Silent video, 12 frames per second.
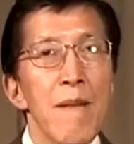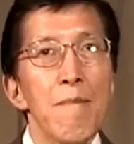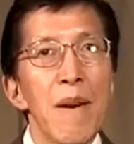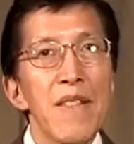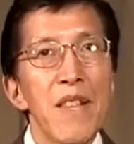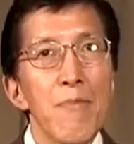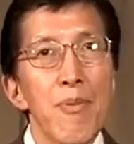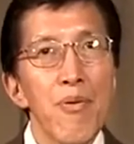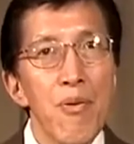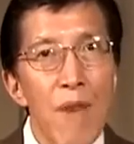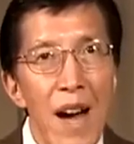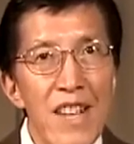But the
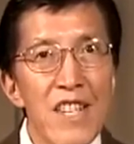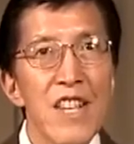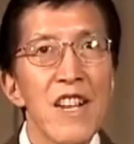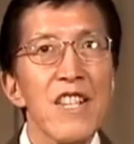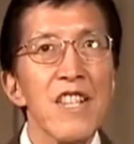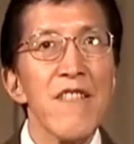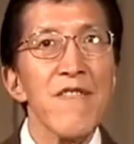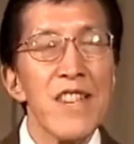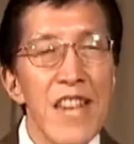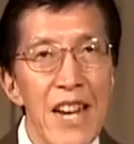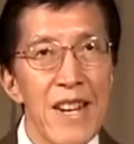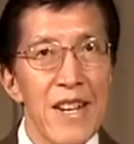process of
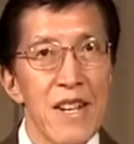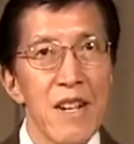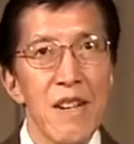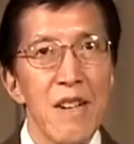getting